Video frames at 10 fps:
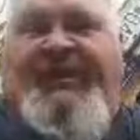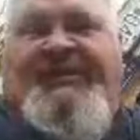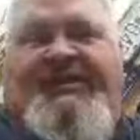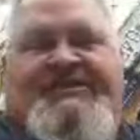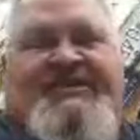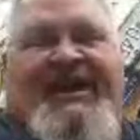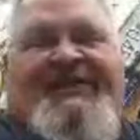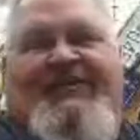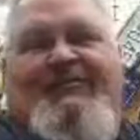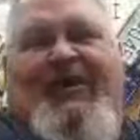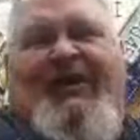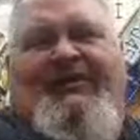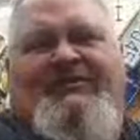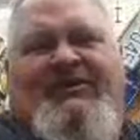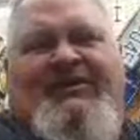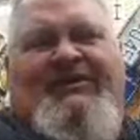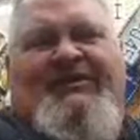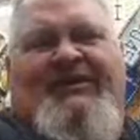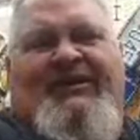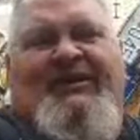doesn't have any miles on it,
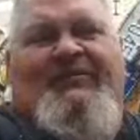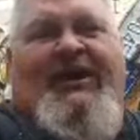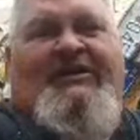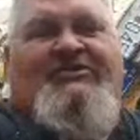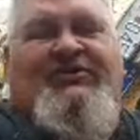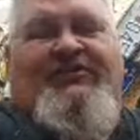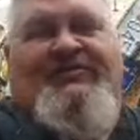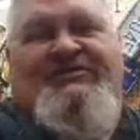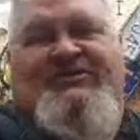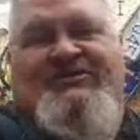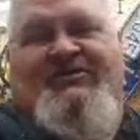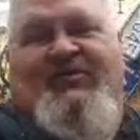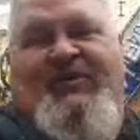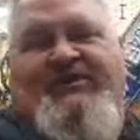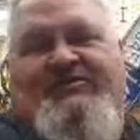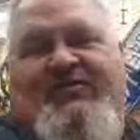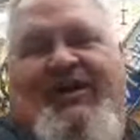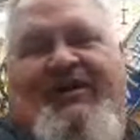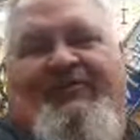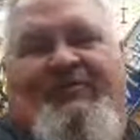and I'm not sure if it's just the way
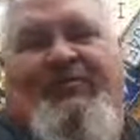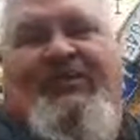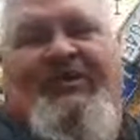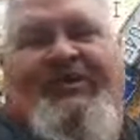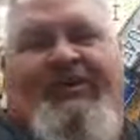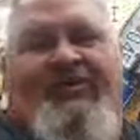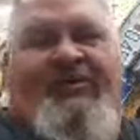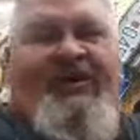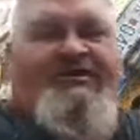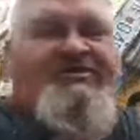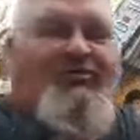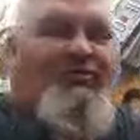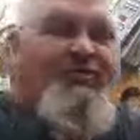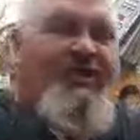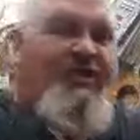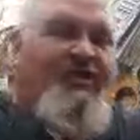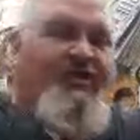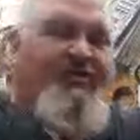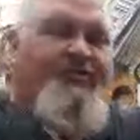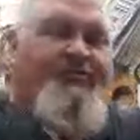he's driving. But I
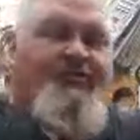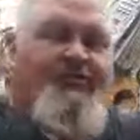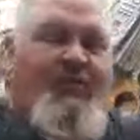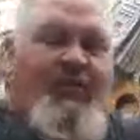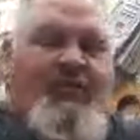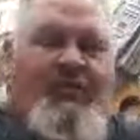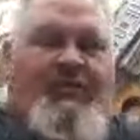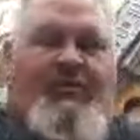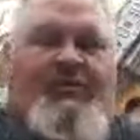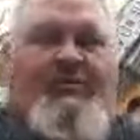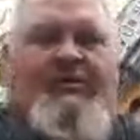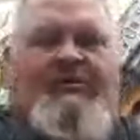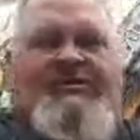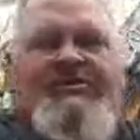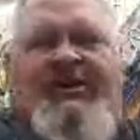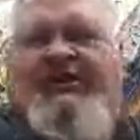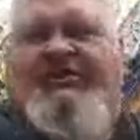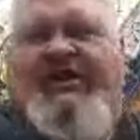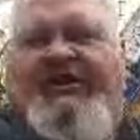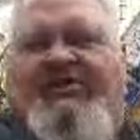told him, "Hey, look, says
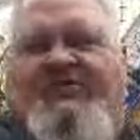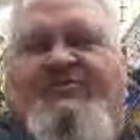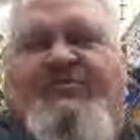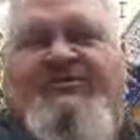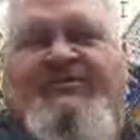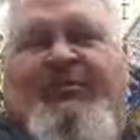all I can do is put